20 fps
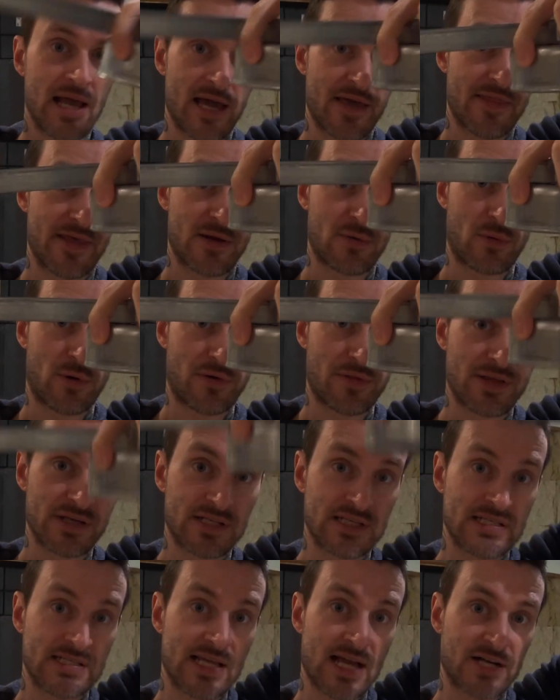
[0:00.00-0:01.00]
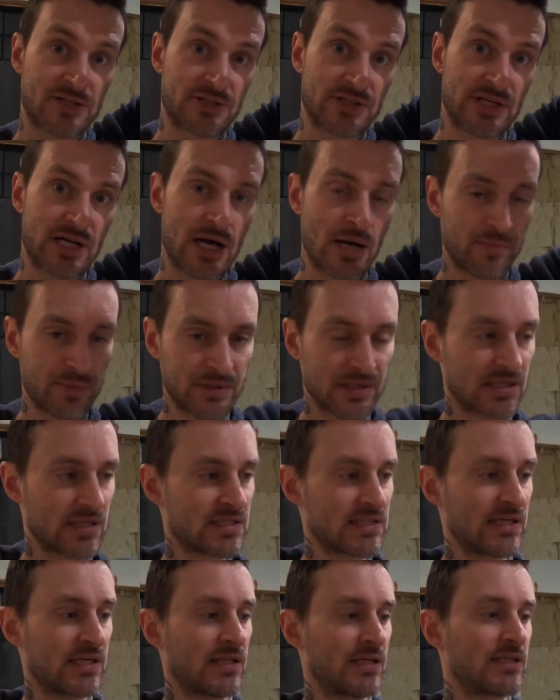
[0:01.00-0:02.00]
and then where this is actually up into the
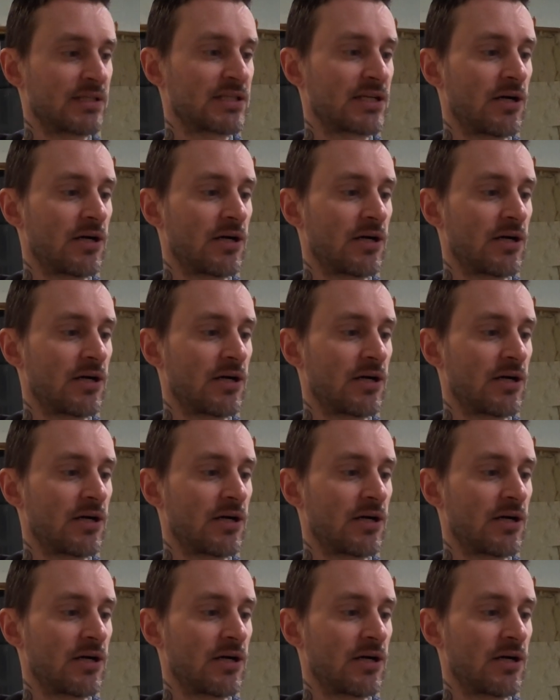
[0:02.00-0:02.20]
ceiling.